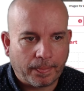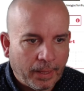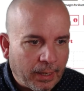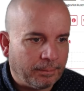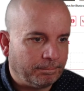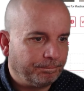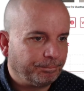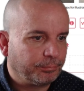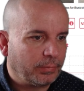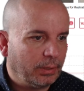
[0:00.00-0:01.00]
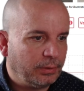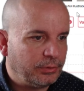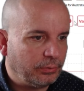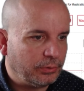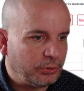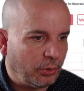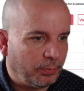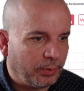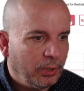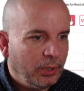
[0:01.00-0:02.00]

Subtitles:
yeah, they do the job.